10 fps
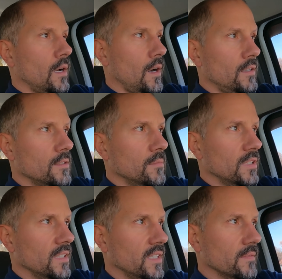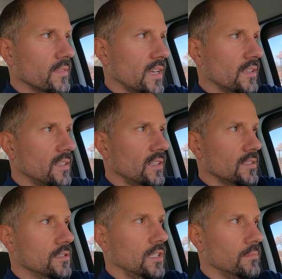Hard to believe that the
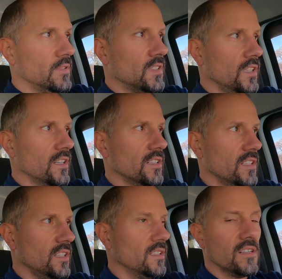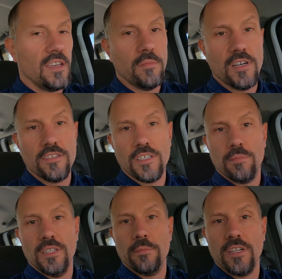Jeep CRD, the Nightmare Jeep
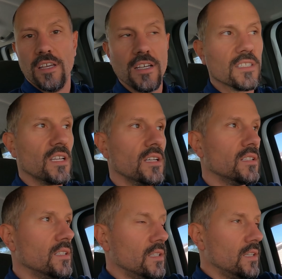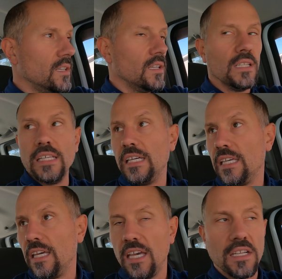Liberty, has a
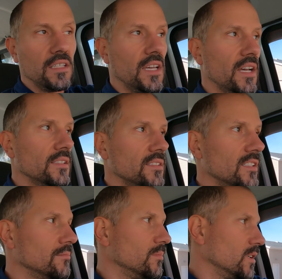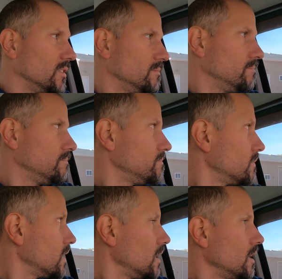leaky head gasket, but
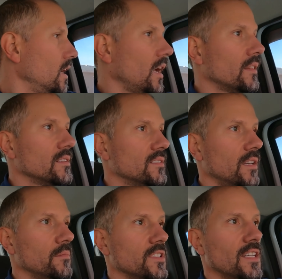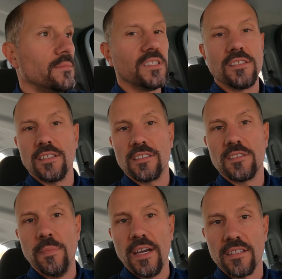at the same time it's
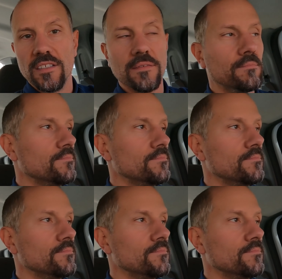expected.